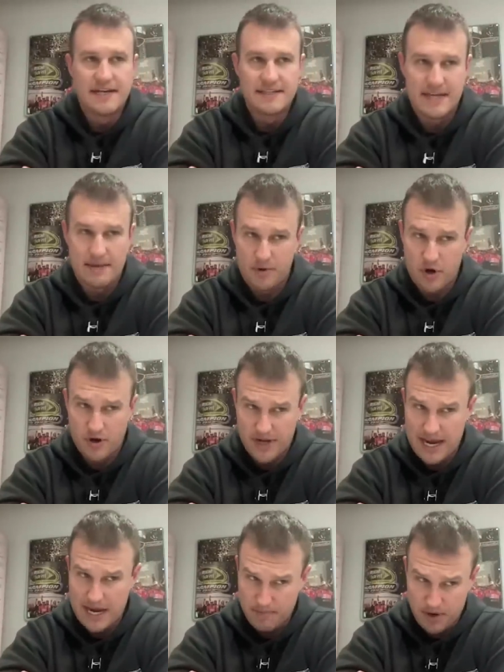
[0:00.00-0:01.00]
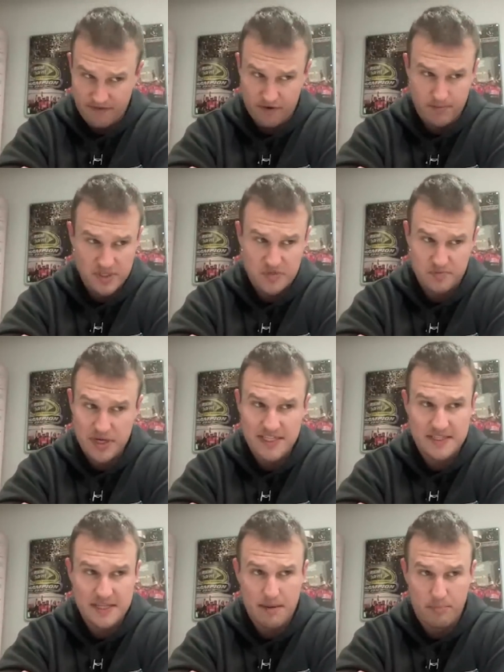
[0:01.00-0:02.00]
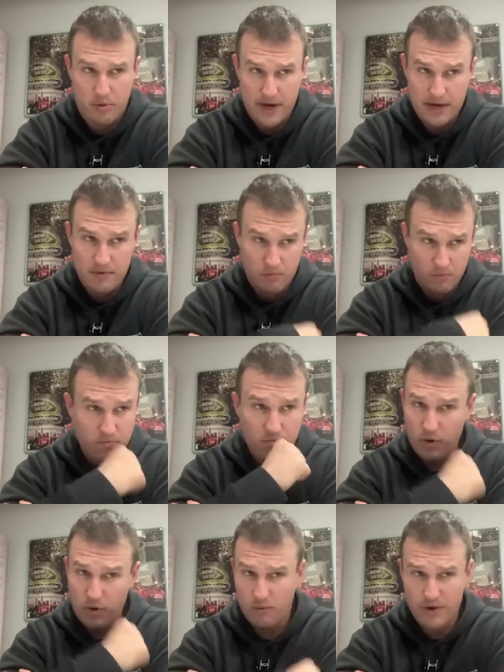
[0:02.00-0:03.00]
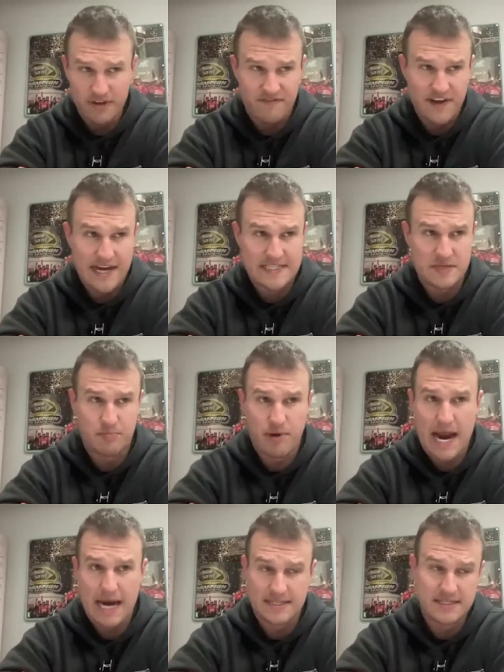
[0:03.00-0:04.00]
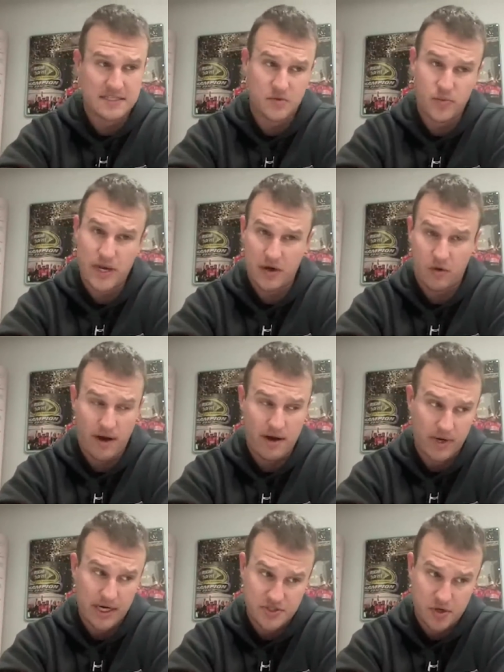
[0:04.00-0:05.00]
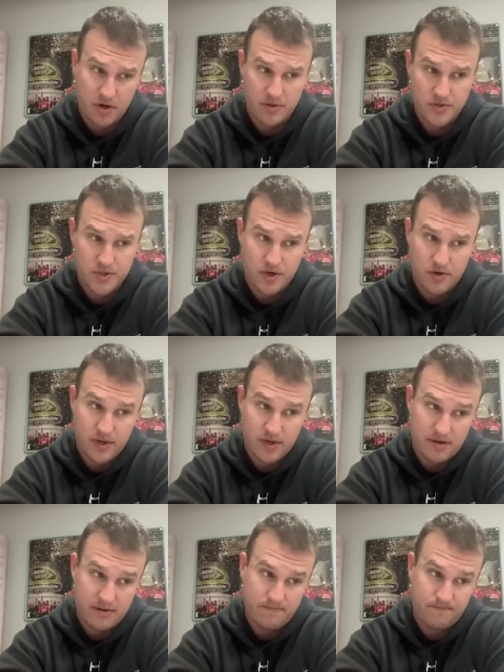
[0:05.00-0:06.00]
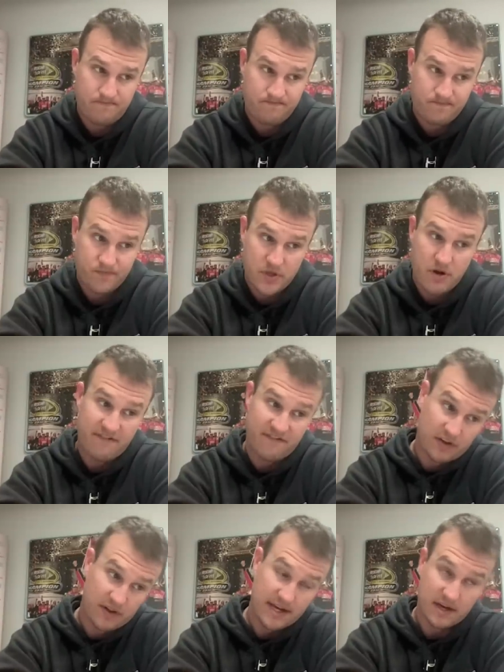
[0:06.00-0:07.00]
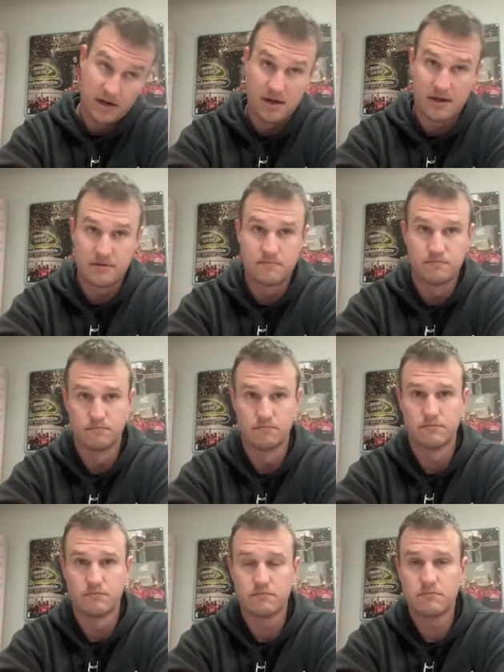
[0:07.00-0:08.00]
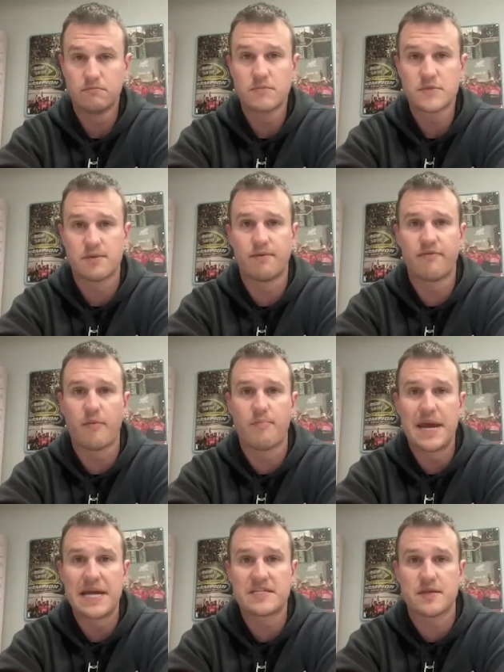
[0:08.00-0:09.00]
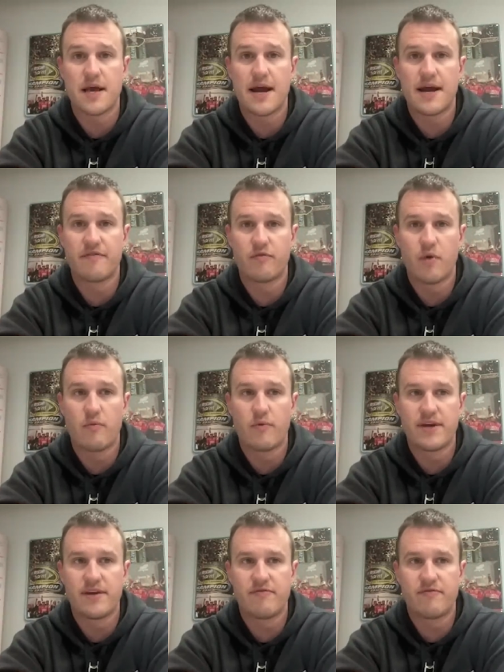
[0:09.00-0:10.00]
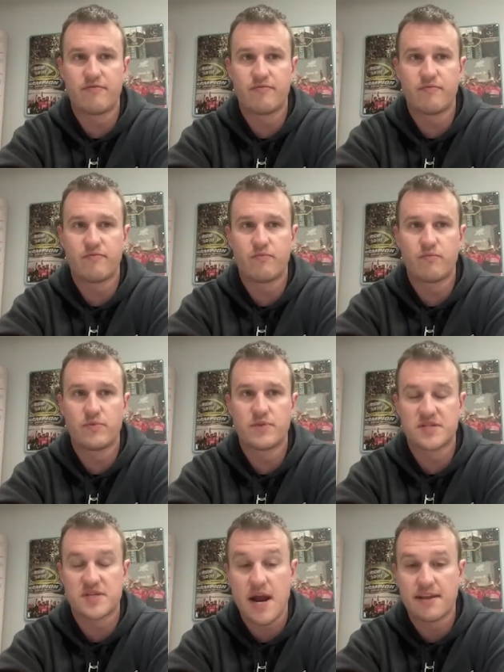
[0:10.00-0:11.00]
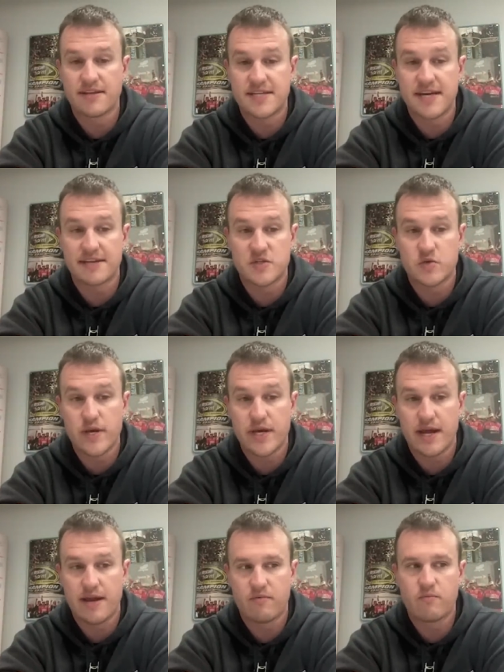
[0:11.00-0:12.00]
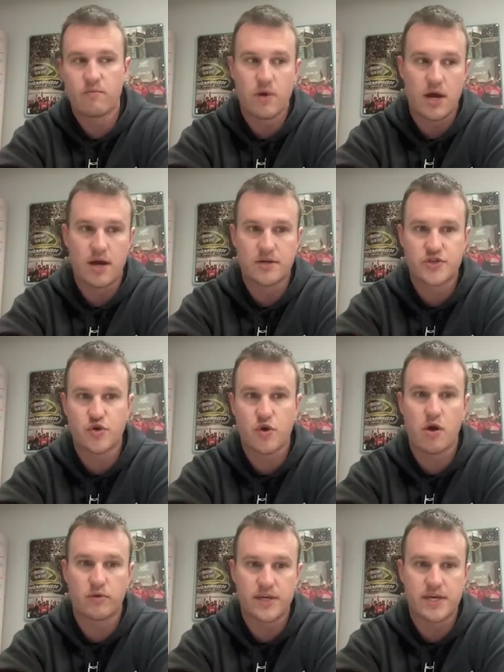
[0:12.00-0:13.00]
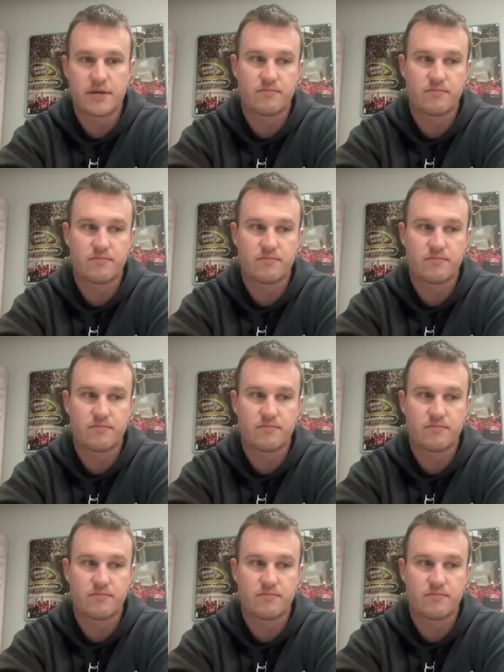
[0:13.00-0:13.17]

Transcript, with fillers: dampened our day. But from a speed standpoint, we were really fast in practice and we had a great race car. So, um, you know, I feel like uh, some of our baseline of what we've decided to take this weekend uh, strongly